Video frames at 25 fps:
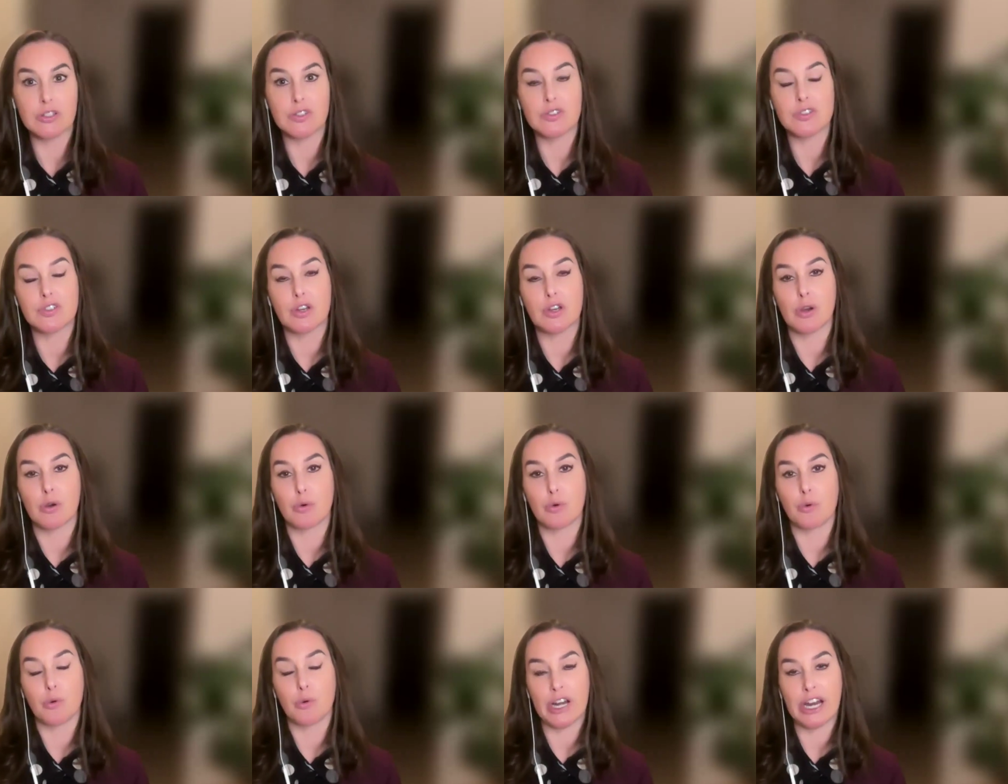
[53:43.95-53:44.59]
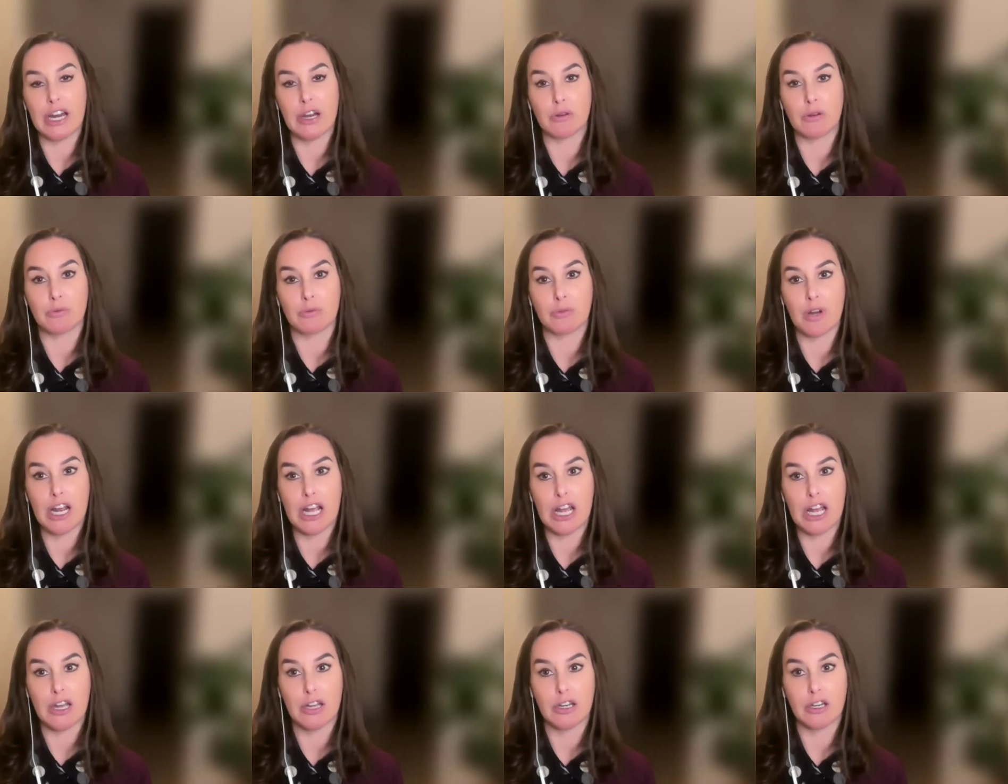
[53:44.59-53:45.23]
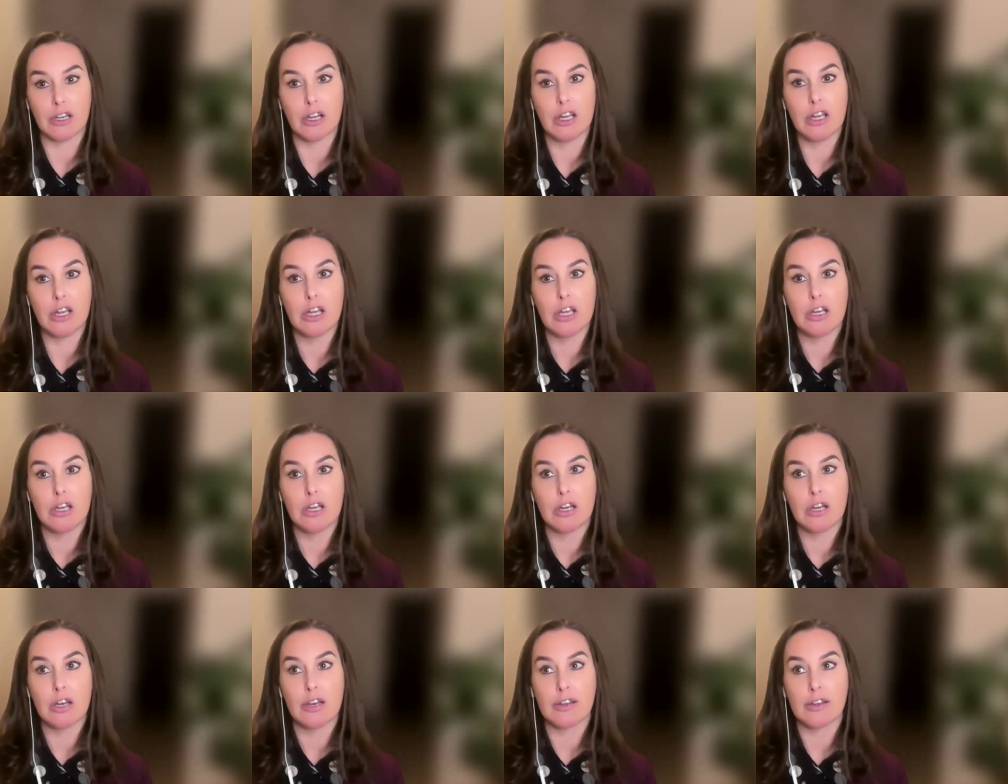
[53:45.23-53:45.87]
And so when I ran
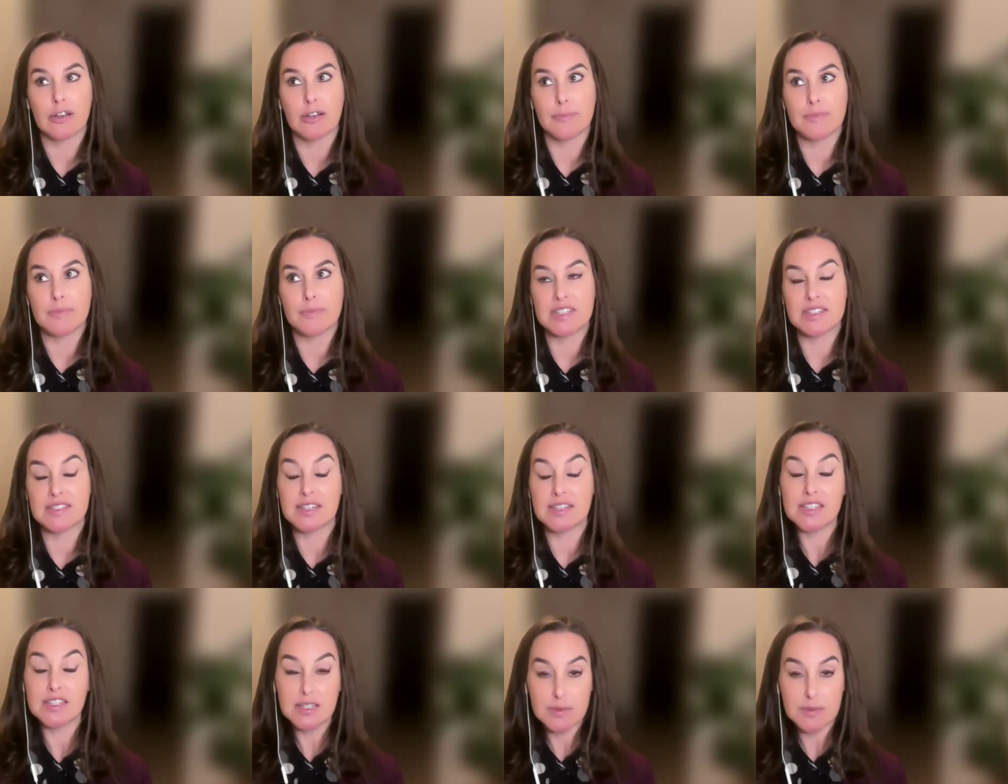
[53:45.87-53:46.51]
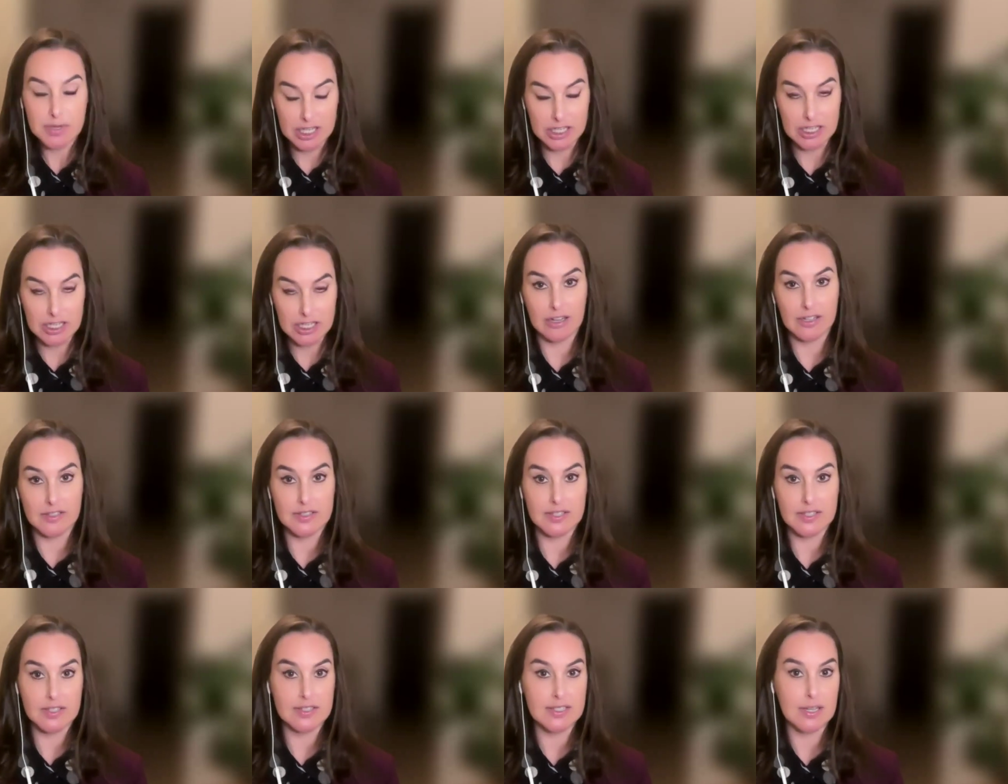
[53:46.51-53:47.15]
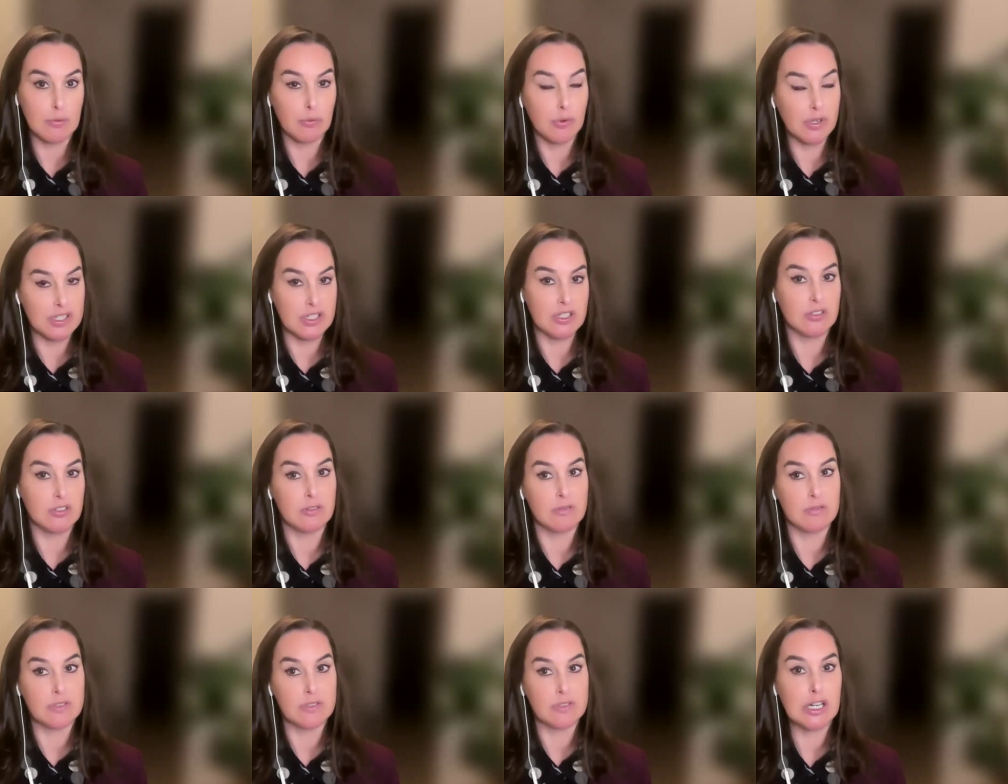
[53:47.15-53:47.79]
the sentiment analysis, I
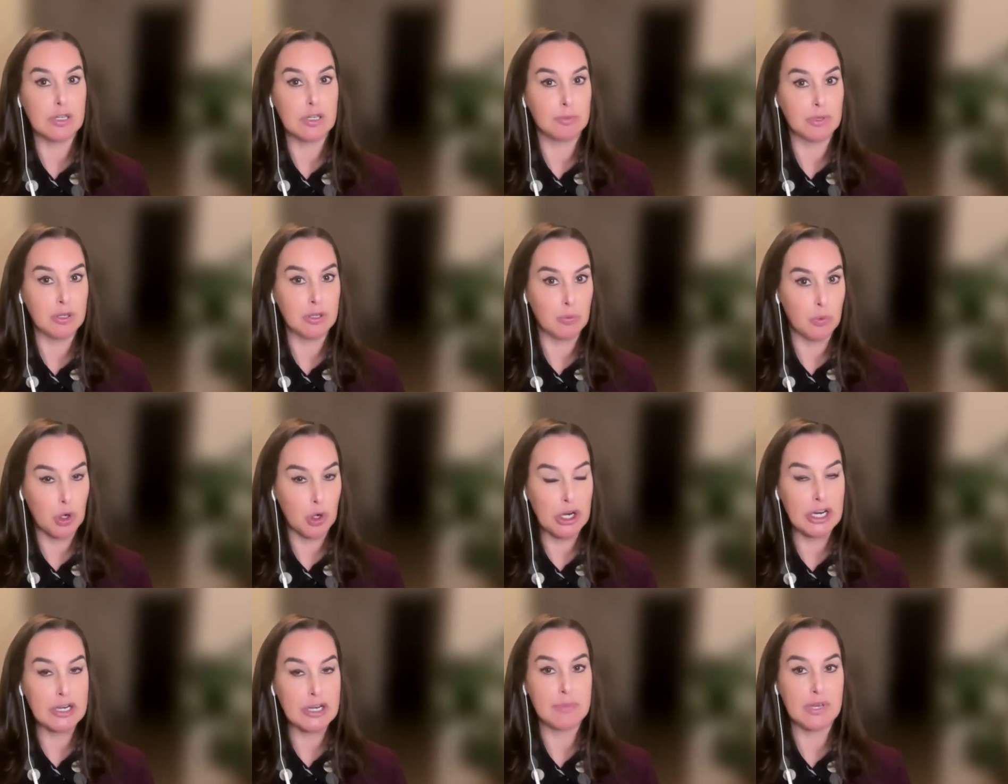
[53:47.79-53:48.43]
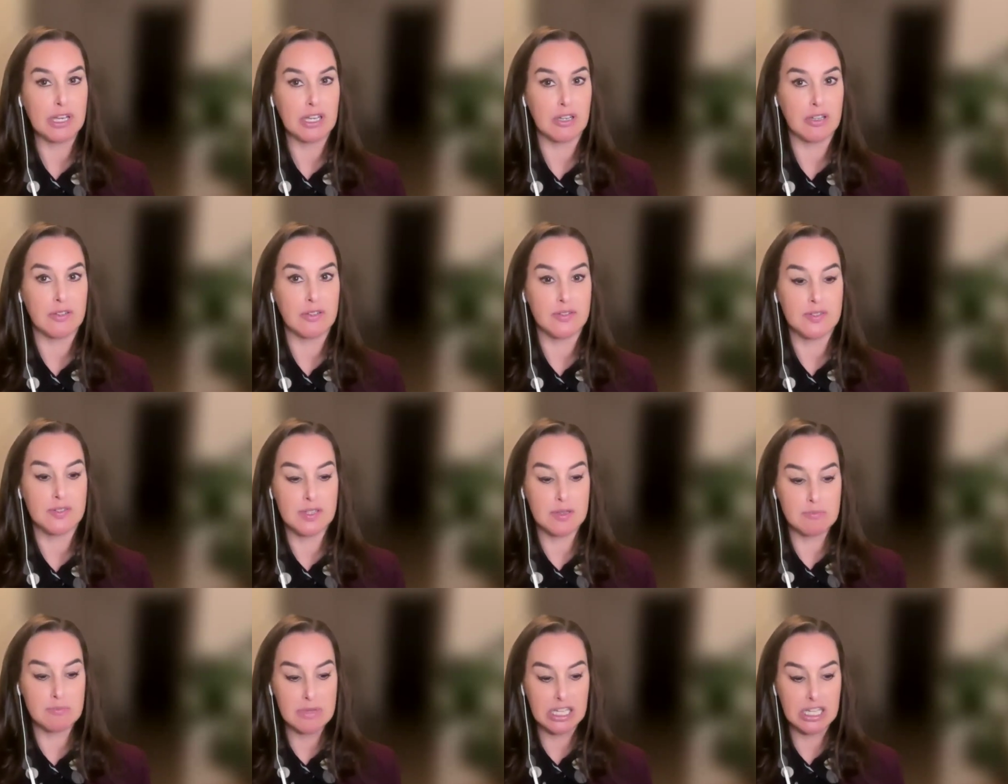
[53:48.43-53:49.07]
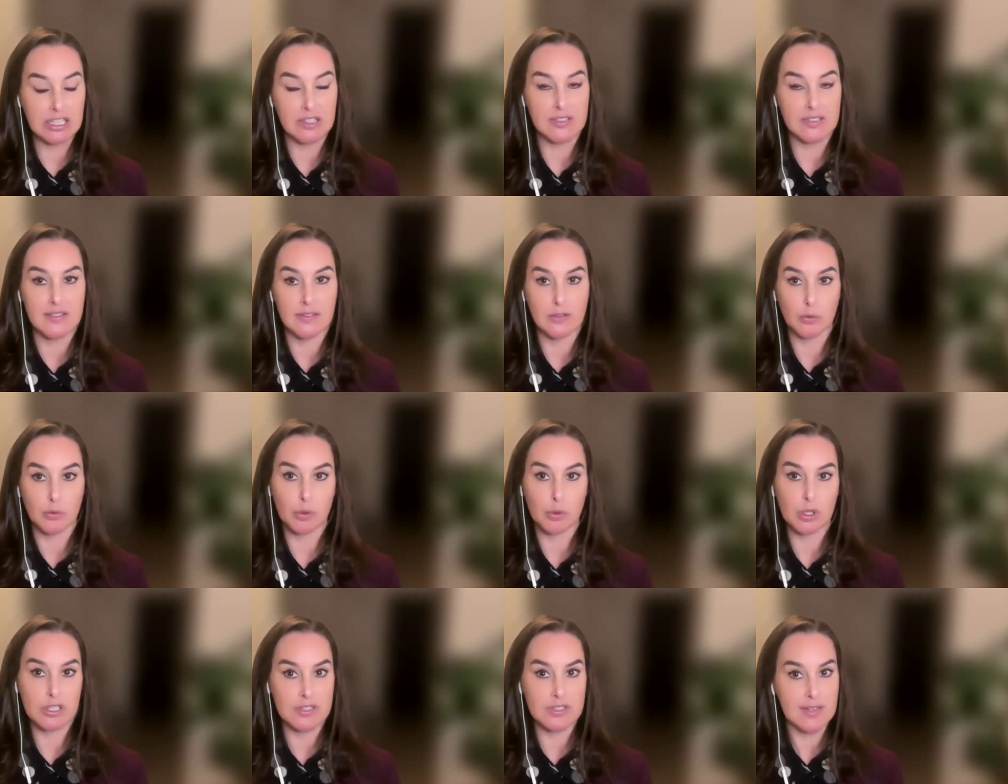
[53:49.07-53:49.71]
wasn't terribly worried because the meanings
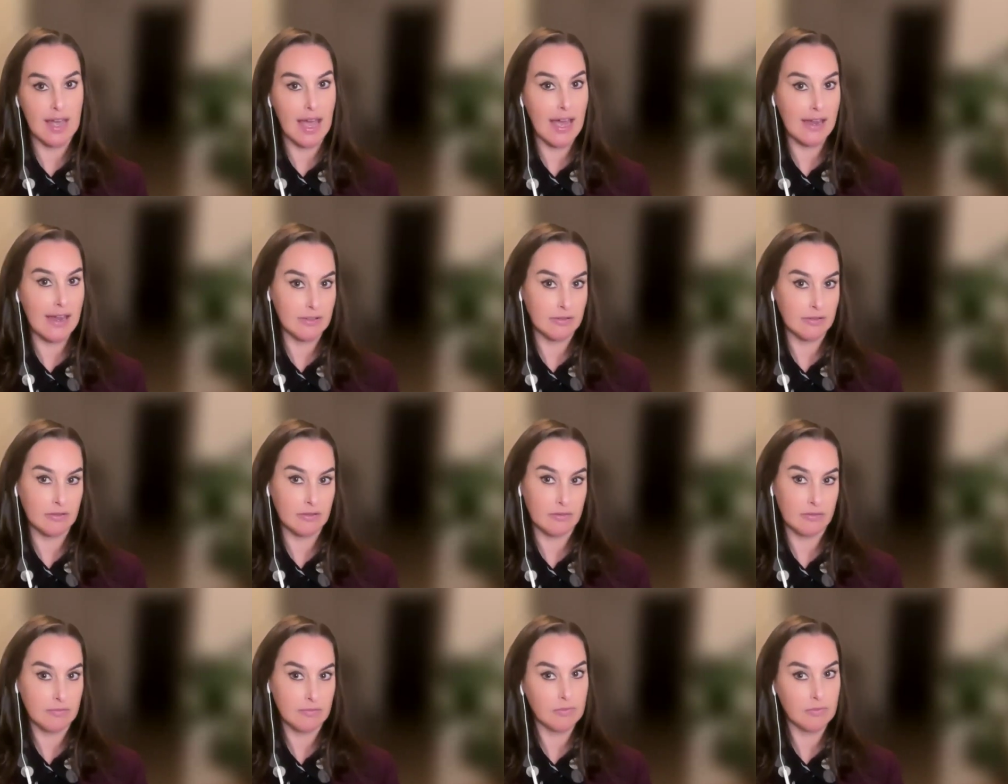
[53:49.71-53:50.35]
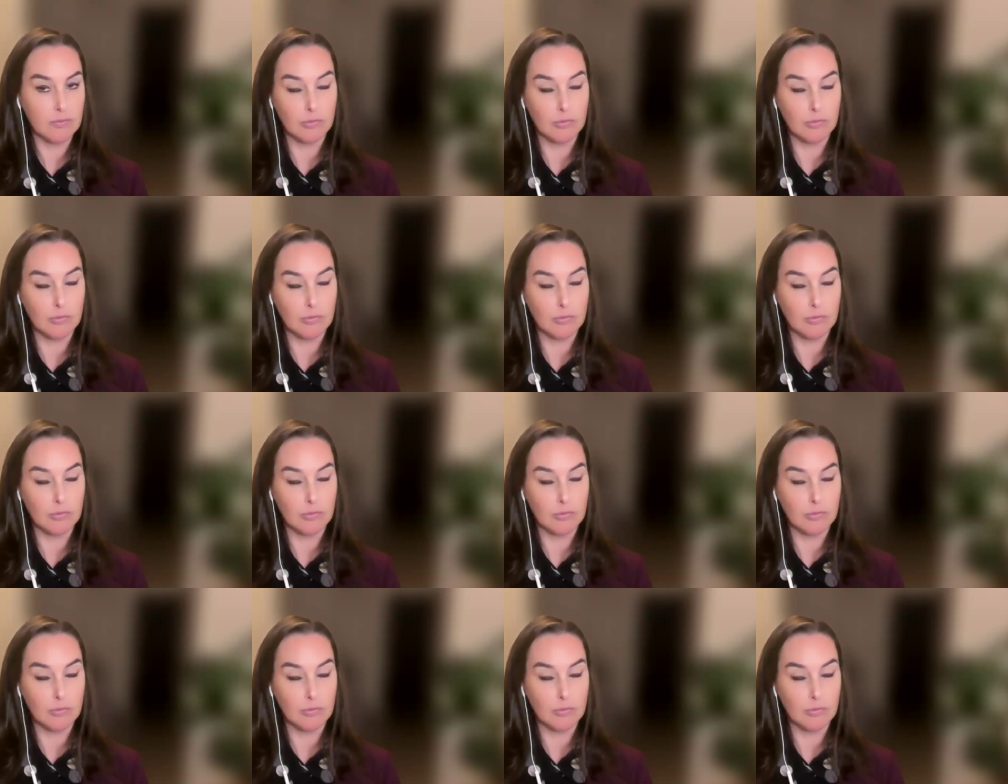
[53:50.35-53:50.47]
of the words hadn't